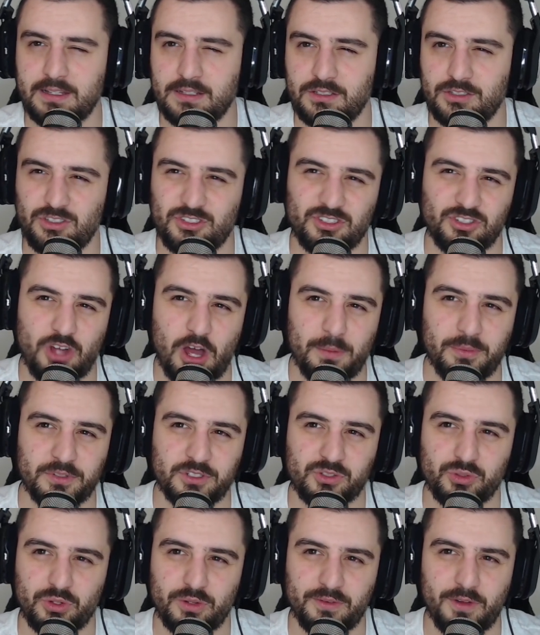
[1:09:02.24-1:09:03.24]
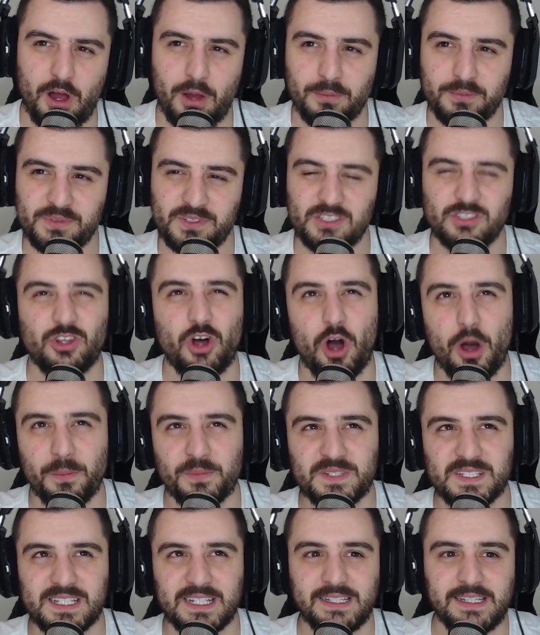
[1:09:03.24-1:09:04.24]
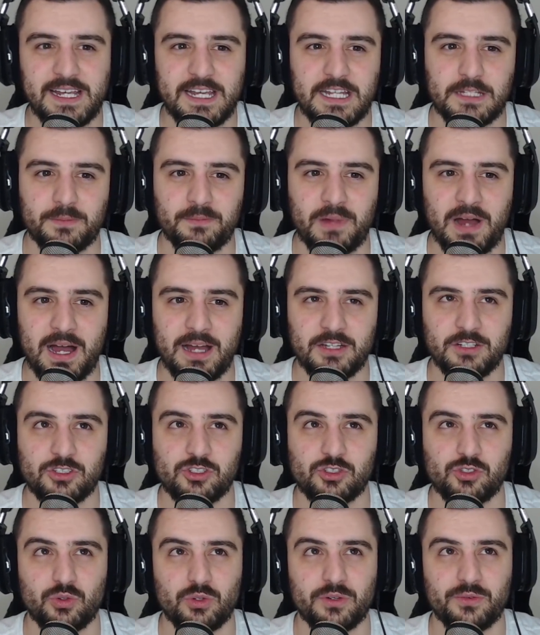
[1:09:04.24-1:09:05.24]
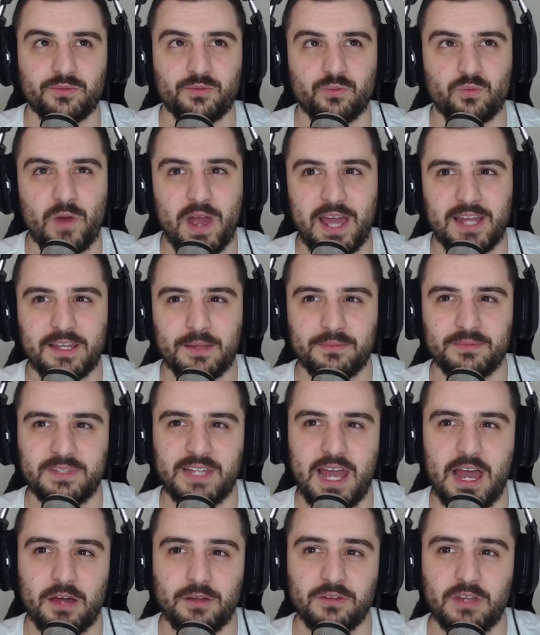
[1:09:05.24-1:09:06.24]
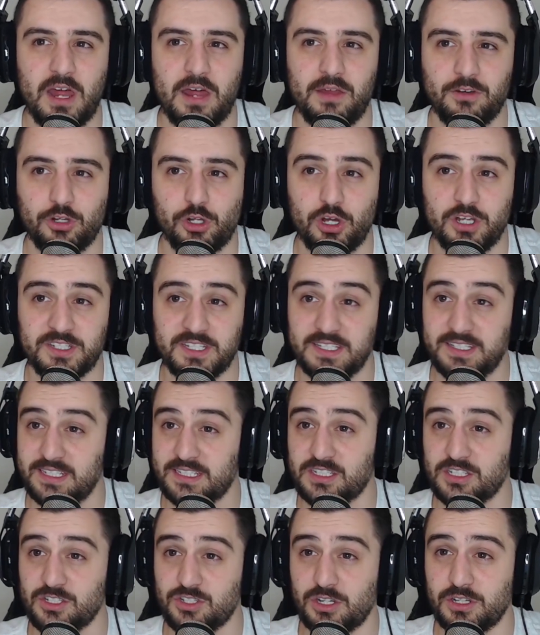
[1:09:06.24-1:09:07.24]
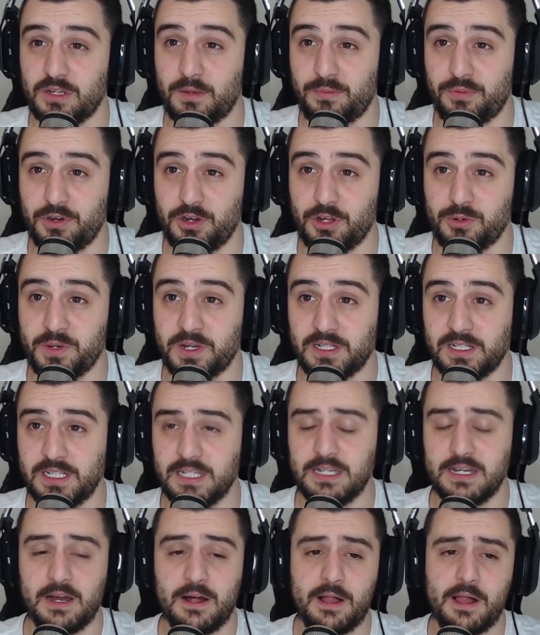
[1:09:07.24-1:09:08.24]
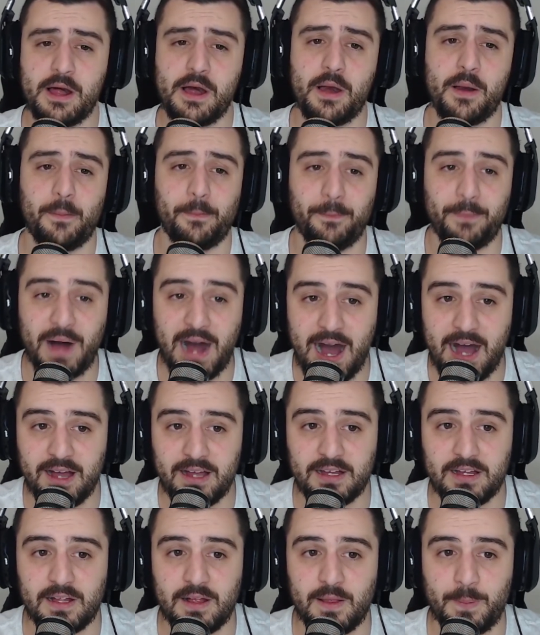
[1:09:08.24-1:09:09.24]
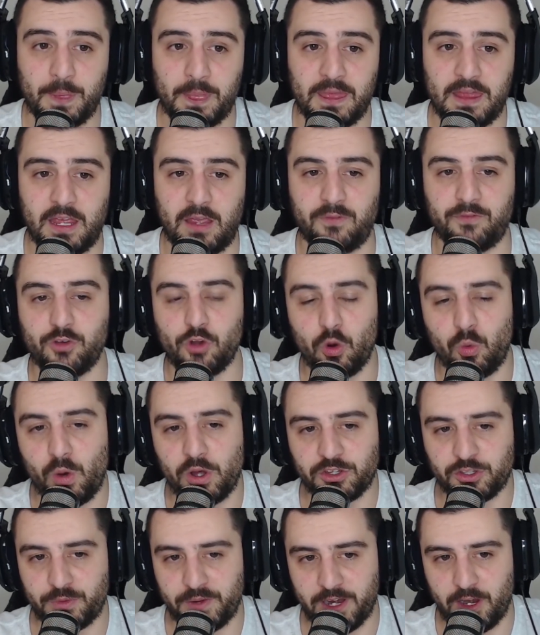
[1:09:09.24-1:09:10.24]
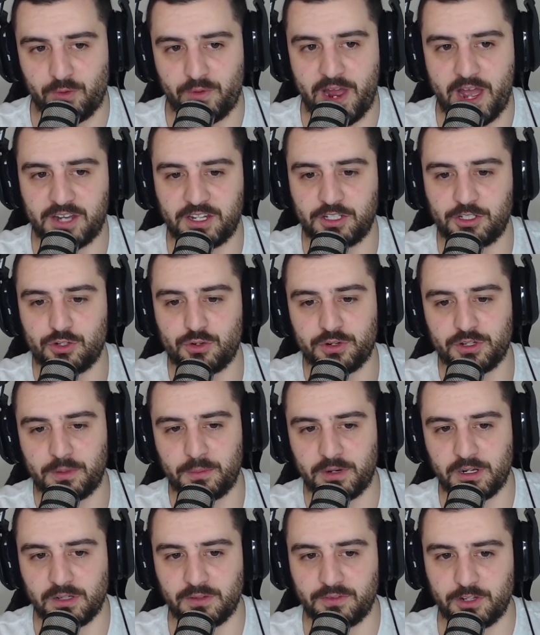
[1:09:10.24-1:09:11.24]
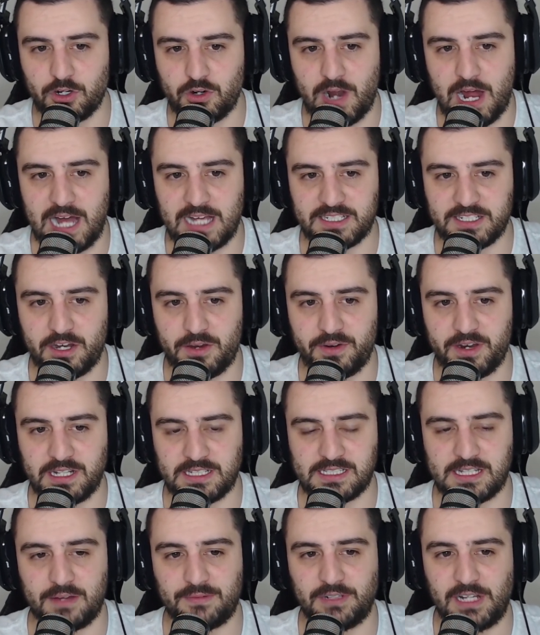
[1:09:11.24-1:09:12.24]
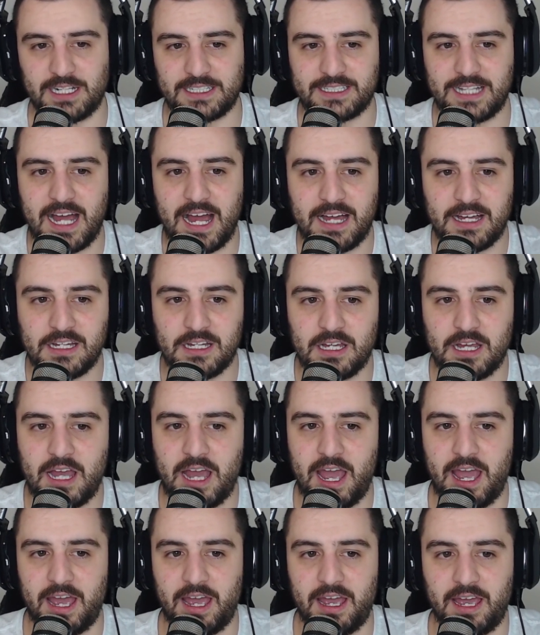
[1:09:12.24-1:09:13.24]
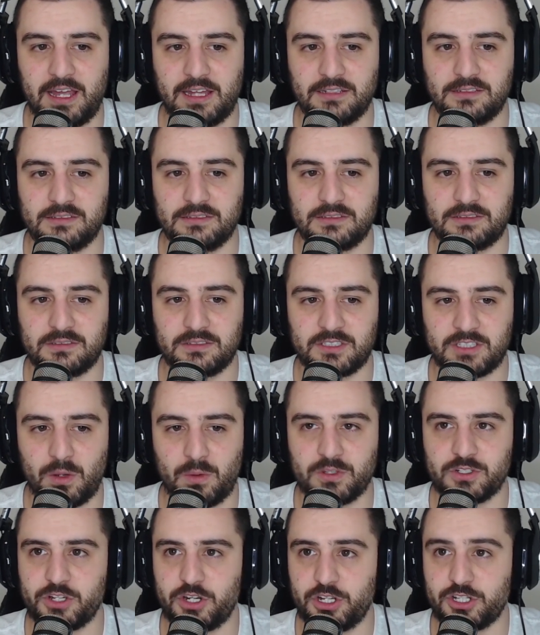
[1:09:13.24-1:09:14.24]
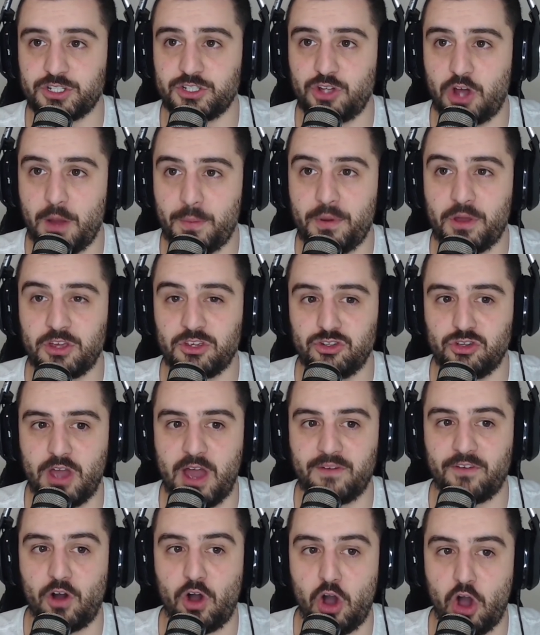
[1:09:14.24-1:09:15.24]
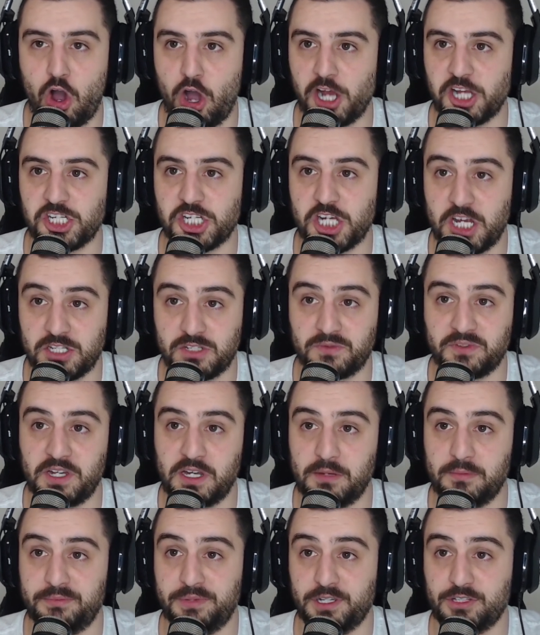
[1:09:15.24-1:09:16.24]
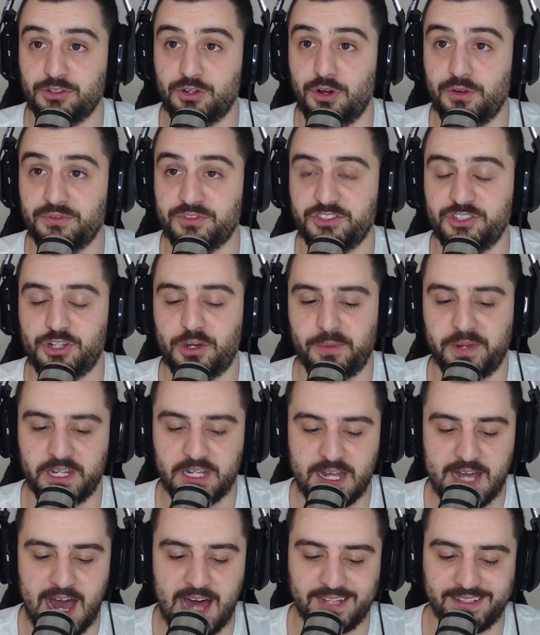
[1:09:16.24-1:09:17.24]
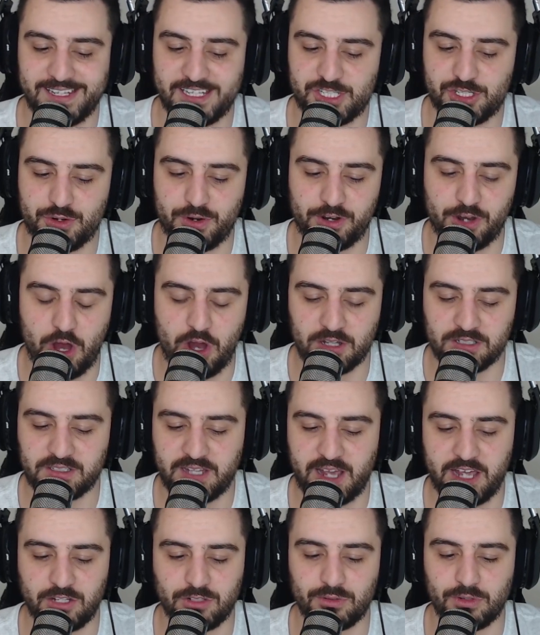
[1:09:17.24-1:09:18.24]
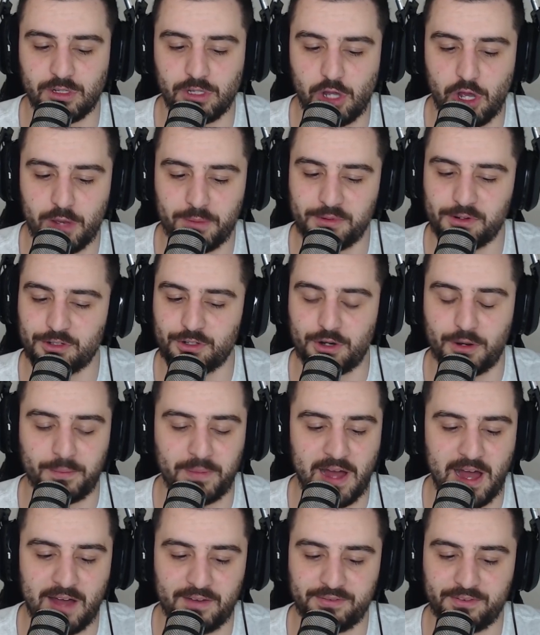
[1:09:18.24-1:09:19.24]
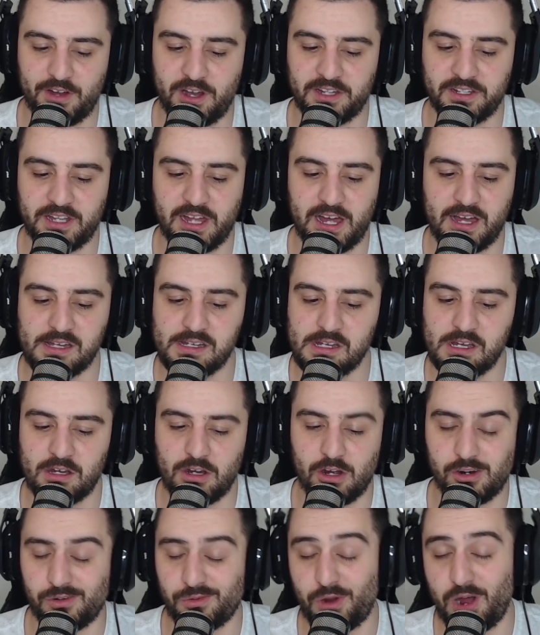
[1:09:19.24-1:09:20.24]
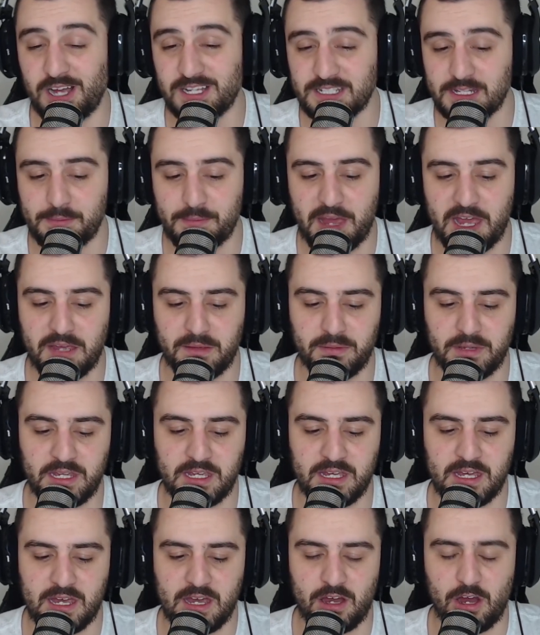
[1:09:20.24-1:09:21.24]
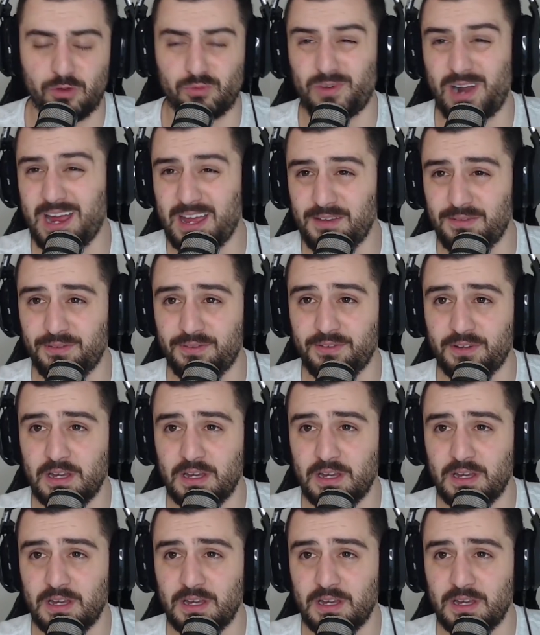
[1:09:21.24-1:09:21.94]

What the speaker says: snipers sort of not obsolete, but sort of wear them down and close the distance on them pretty quickly. But if you're wandering around and you're in the middle of the grass area and stuff like that, and someone's got a sniper, you have a high chance of getting picked off. Do you know what I mean? Unless you're an Octane or a Loba or a Pathfinder, Horizon maybe, a Wraith,